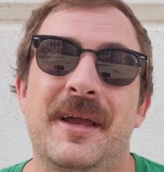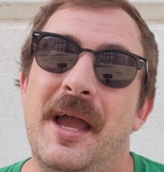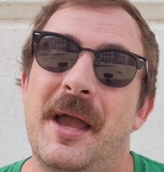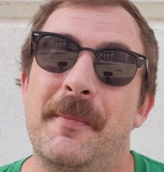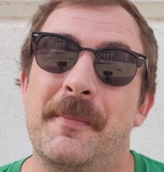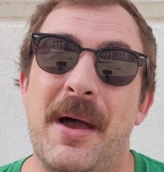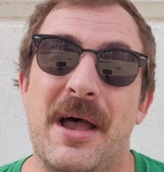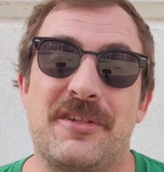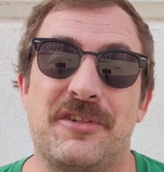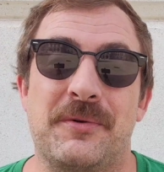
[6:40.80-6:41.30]

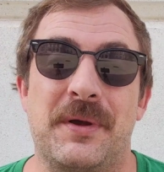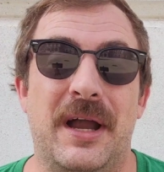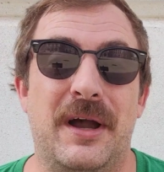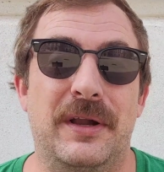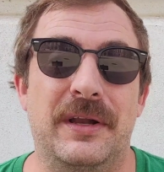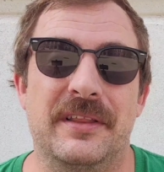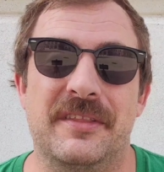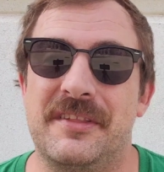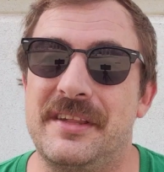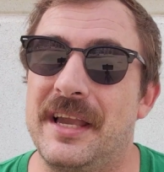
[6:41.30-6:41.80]
mess
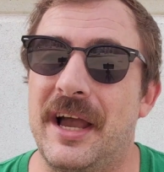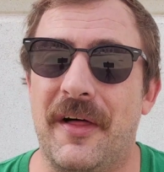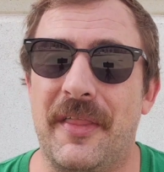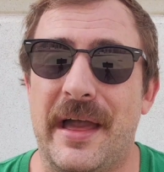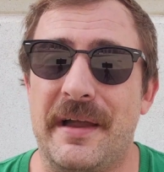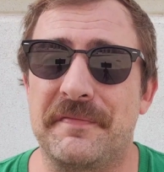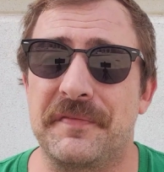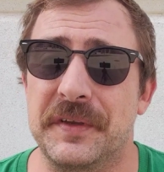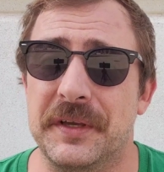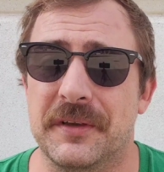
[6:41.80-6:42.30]
around and see how
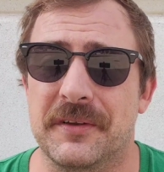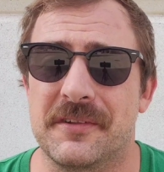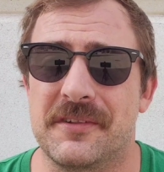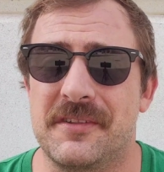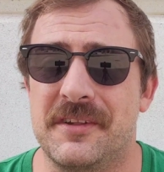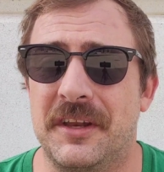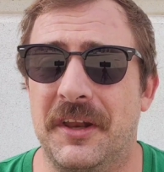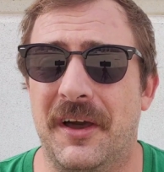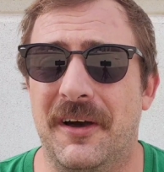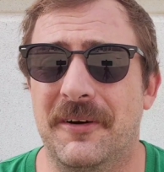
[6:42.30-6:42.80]
that feels.
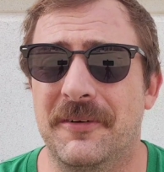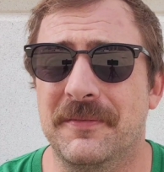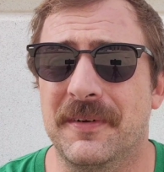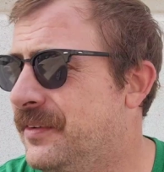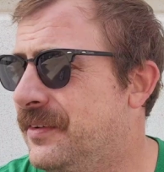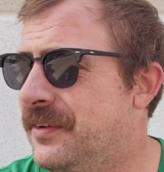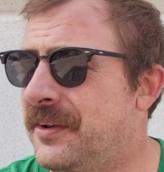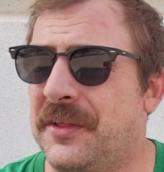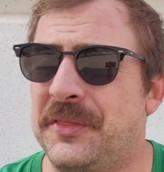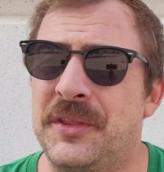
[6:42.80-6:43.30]
You know,
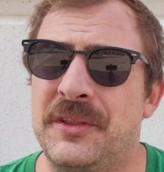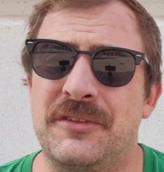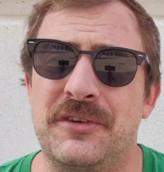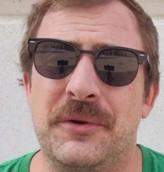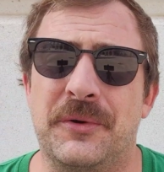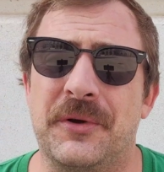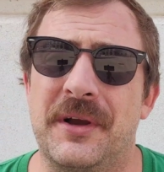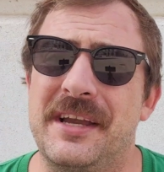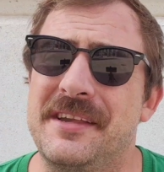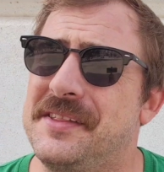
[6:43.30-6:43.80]
nothing too
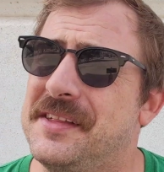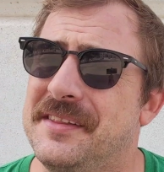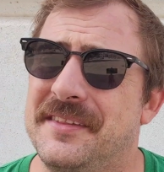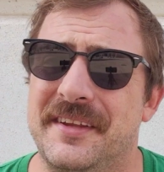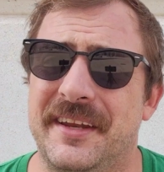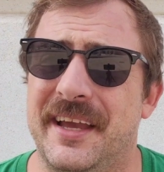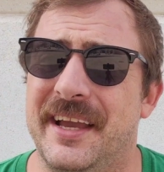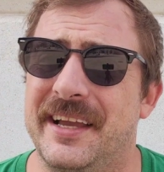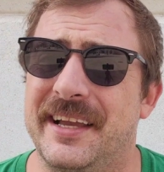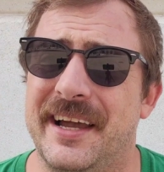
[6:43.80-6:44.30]
crazy
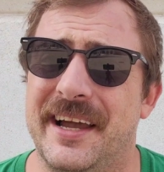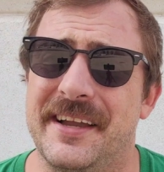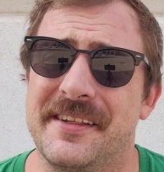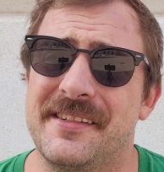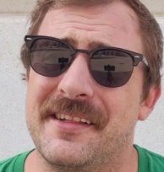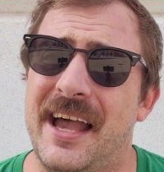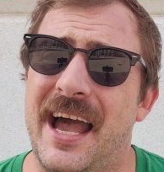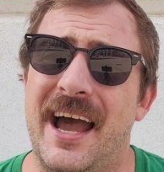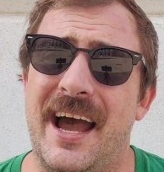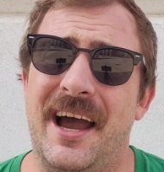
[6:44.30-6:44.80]
today,
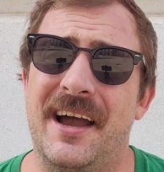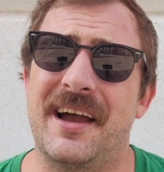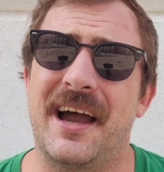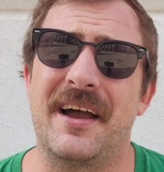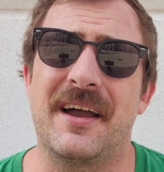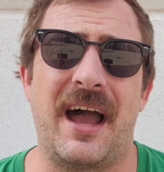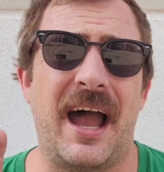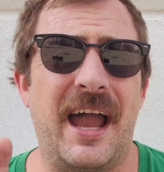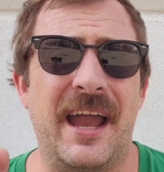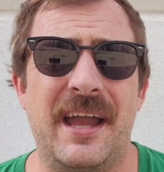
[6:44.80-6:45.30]
guys.
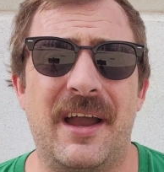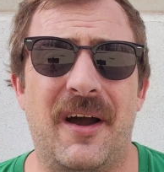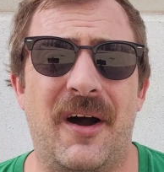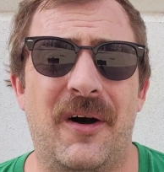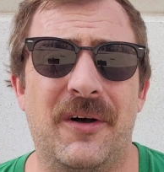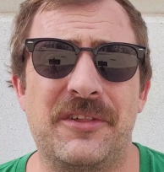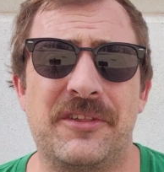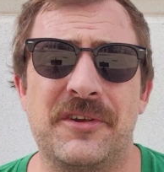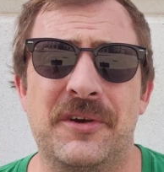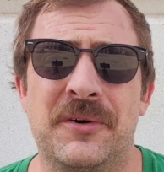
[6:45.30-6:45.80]
I
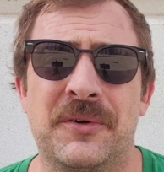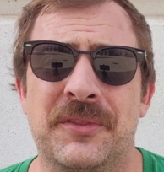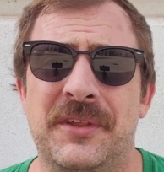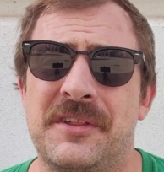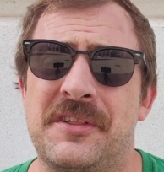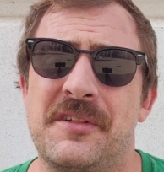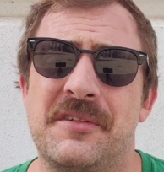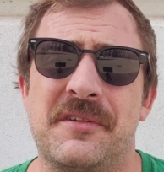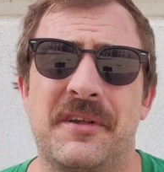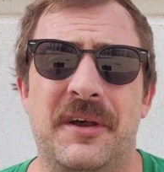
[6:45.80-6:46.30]
also,
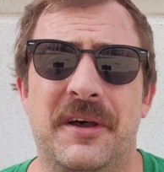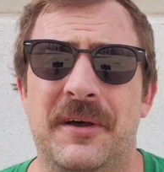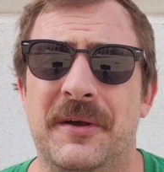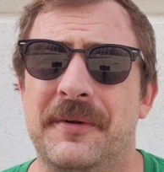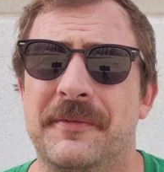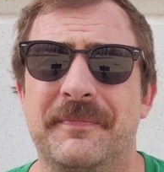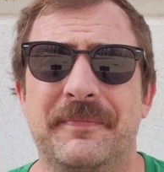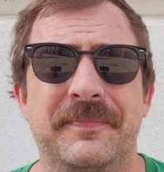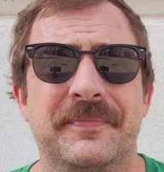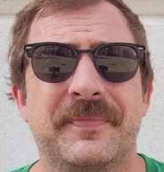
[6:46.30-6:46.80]
this is
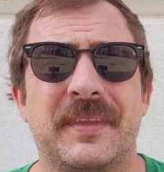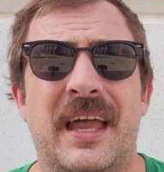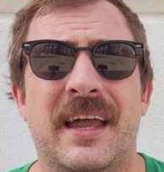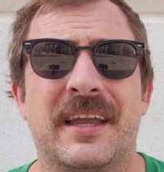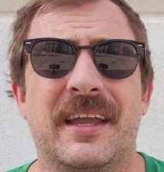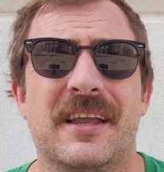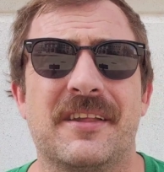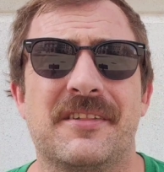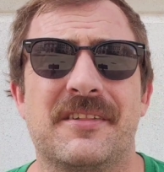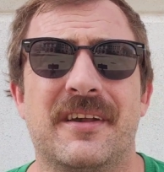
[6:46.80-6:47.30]
I
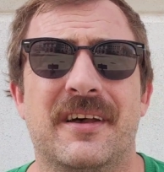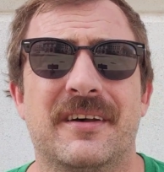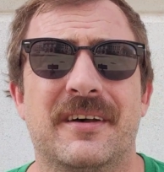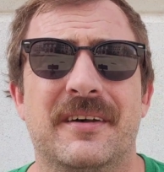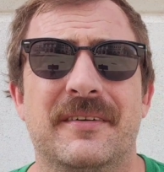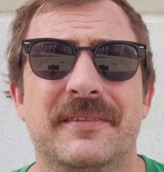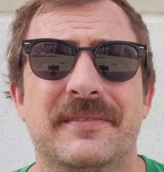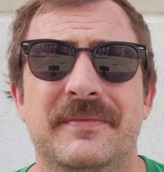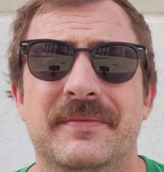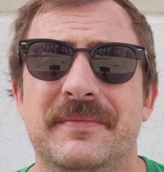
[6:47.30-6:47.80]
guess
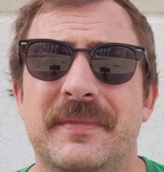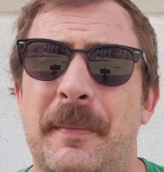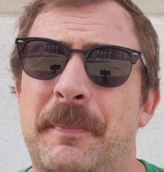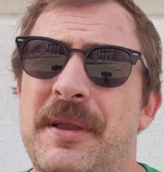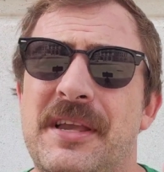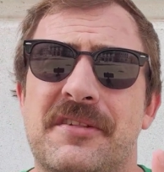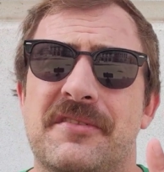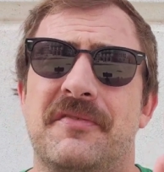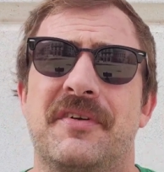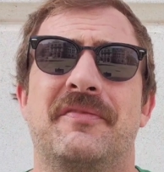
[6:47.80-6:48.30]
a
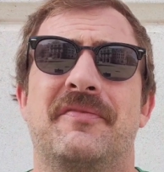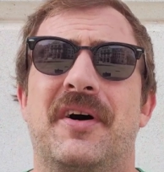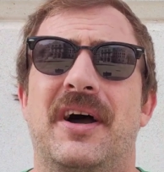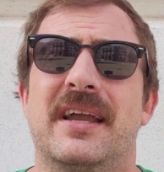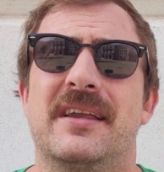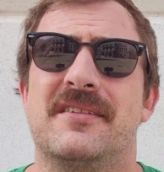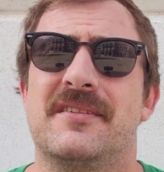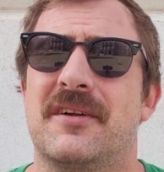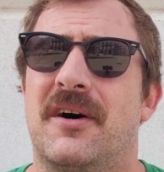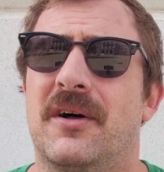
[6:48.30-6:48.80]
piece of
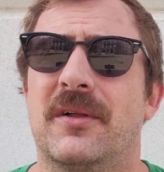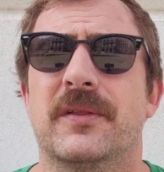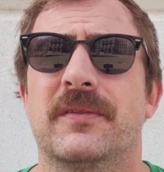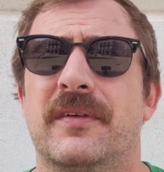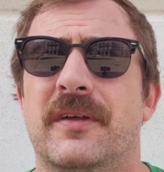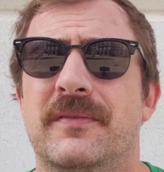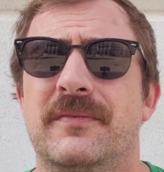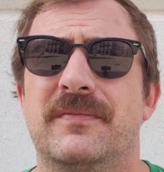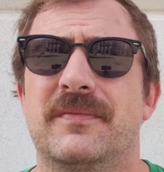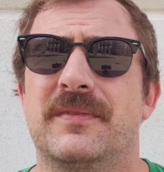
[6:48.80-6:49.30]
advice to all
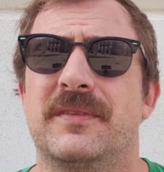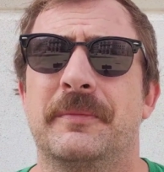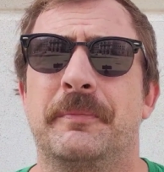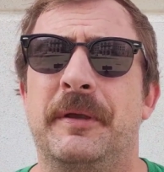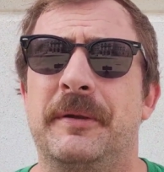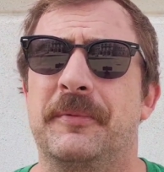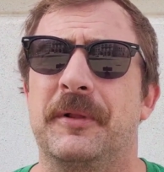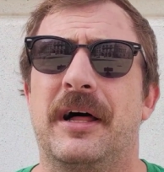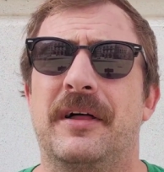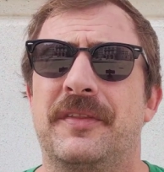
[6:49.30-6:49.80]
the
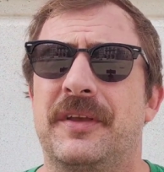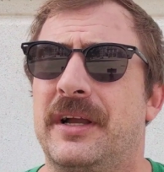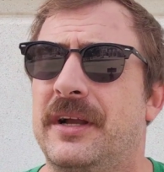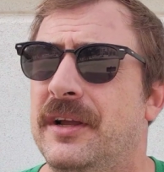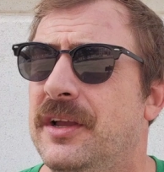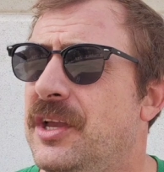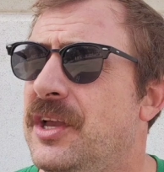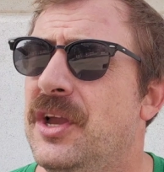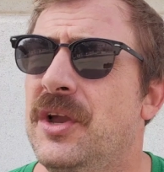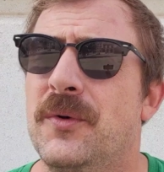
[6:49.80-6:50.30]
people out there.
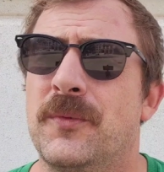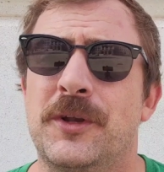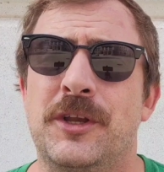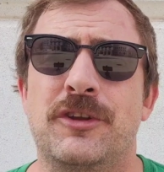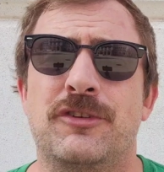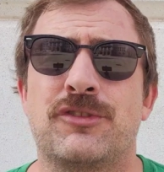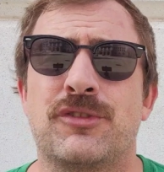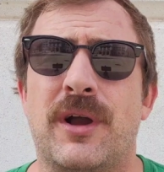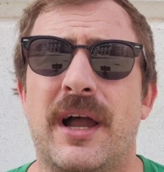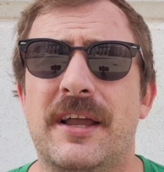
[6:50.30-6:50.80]
When you
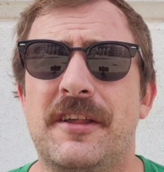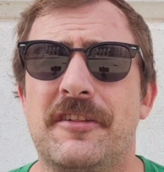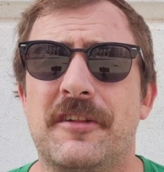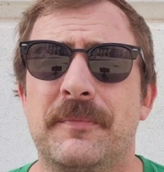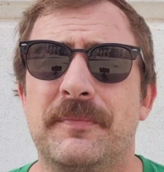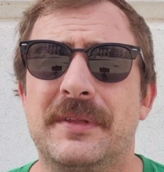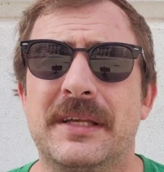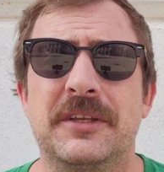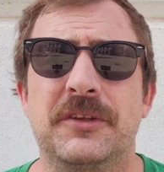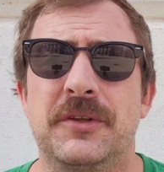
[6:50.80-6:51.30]
try
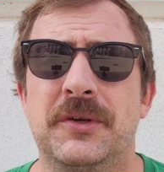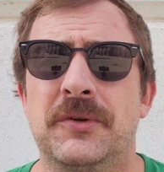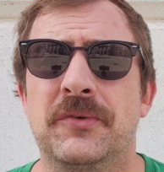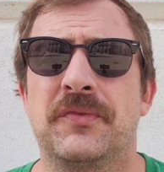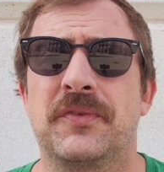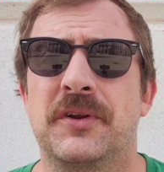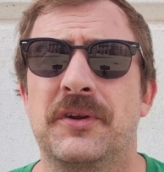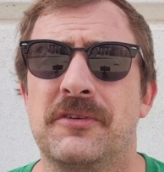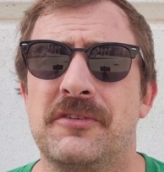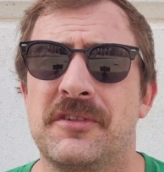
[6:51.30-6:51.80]
something new
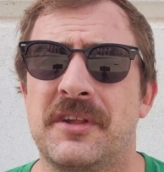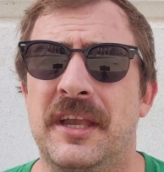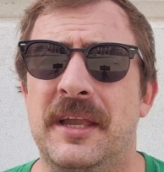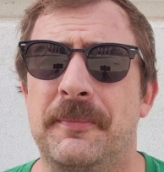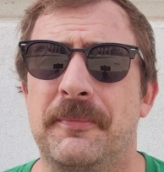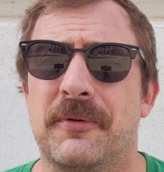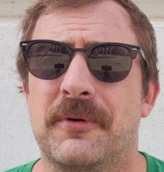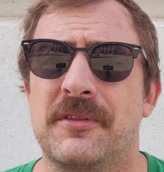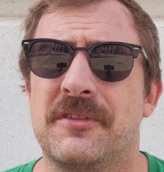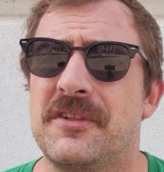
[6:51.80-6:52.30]
for your
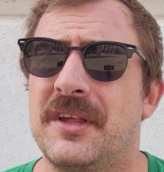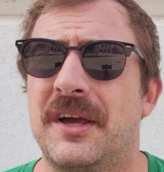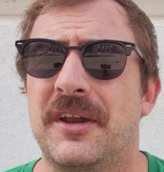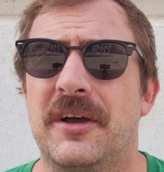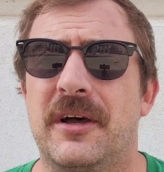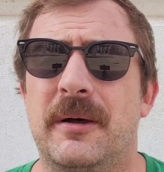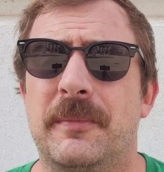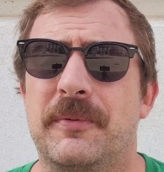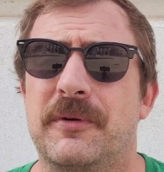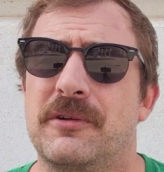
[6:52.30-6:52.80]
skateboard
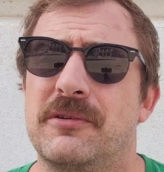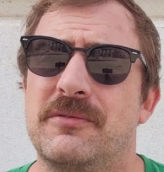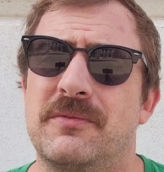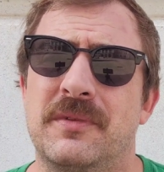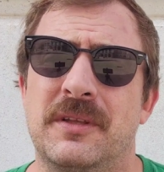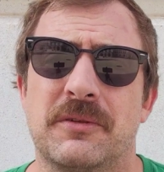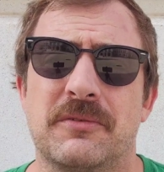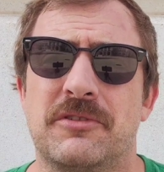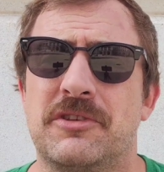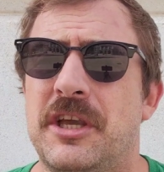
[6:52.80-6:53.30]
setup, or
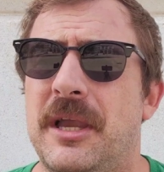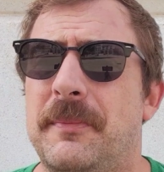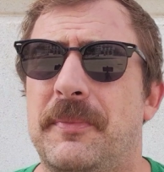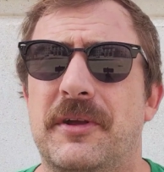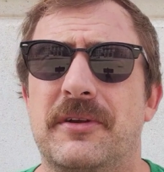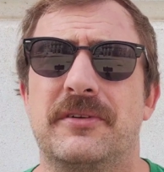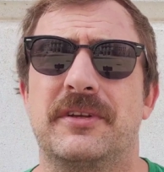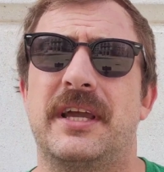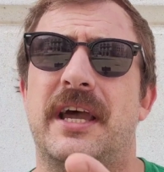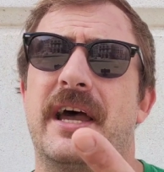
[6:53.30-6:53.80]
shape of
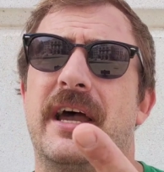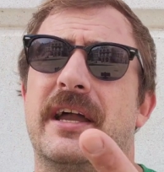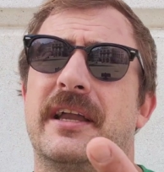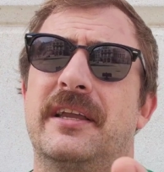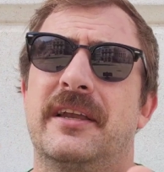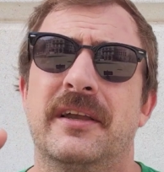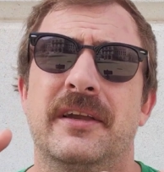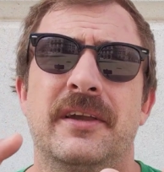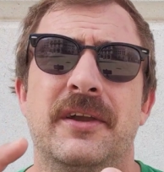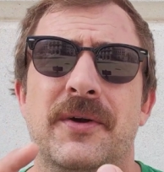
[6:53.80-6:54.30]
your deck,
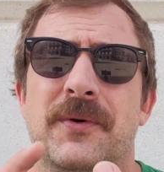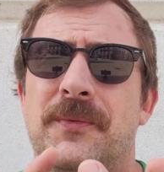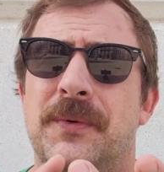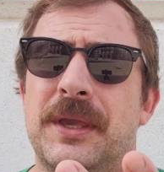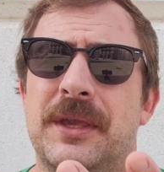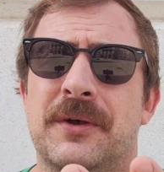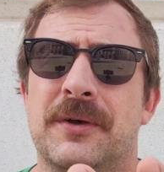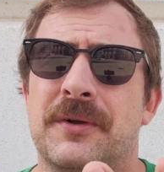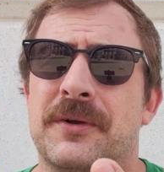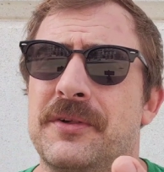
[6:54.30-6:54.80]

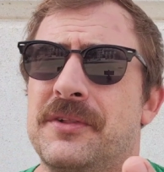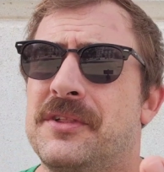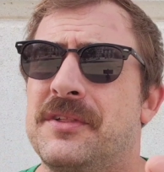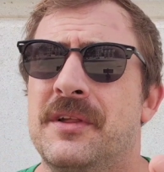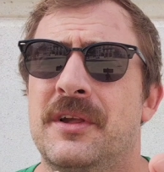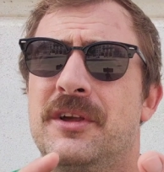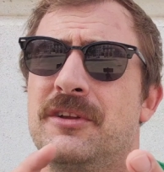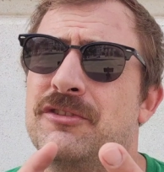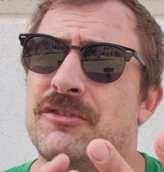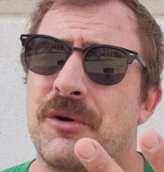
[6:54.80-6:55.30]
wheels,
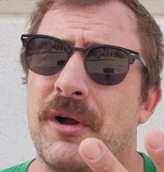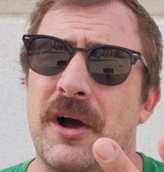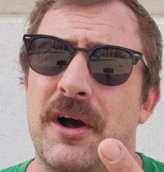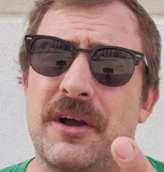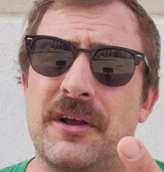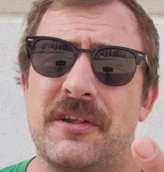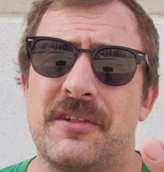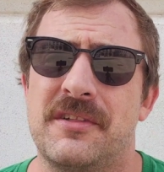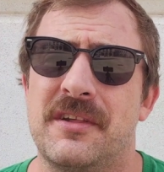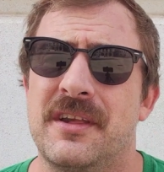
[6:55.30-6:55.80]

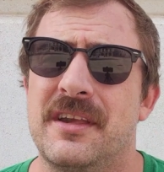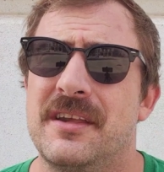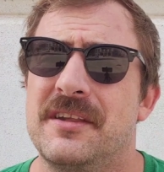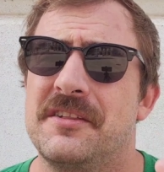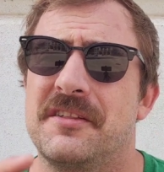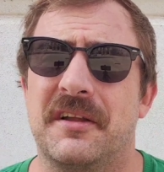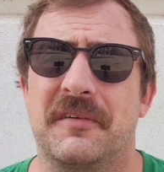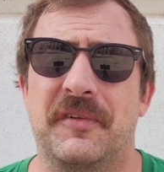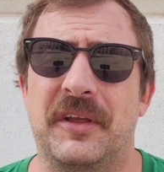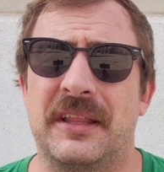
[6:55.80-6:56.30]
trucks,
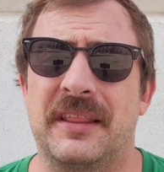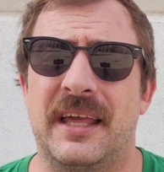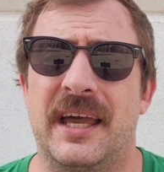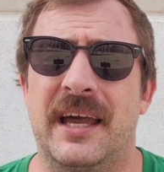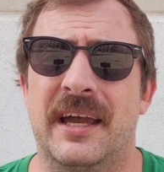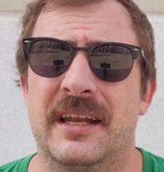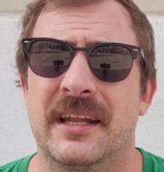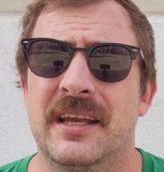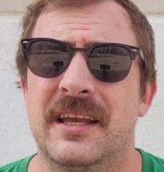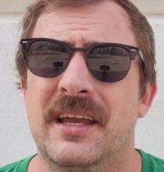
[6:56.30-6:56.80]
stuff like
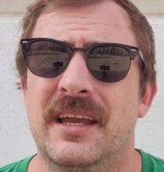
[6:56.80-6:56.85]
that,